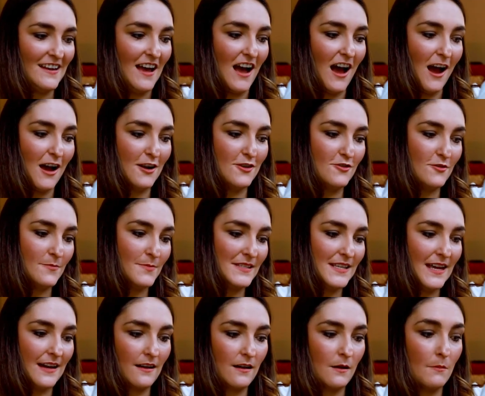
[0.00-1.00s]

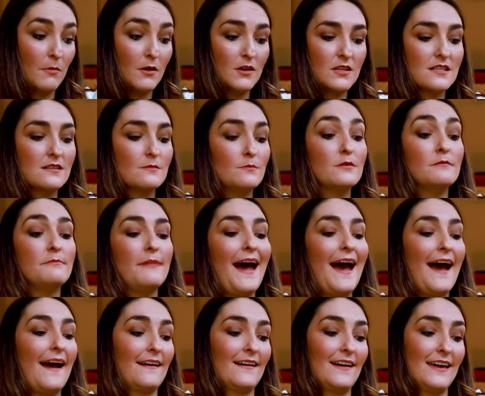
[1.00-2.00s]
100% compostable
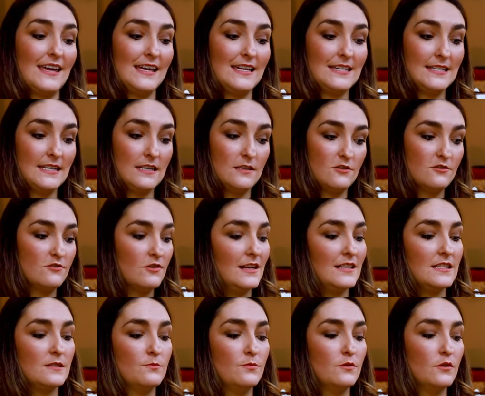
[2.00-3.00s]
bag, easier to
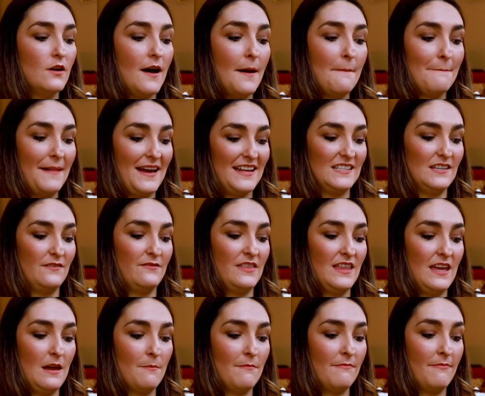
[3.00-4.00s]
transport and better for
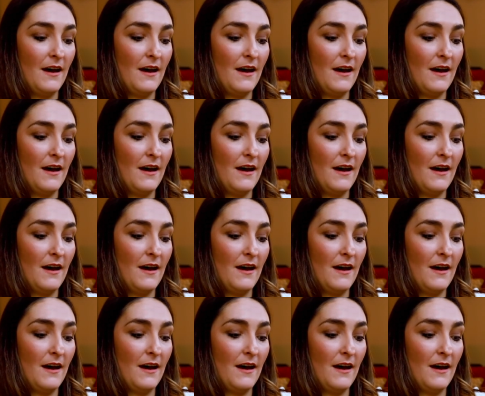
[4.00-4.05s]
the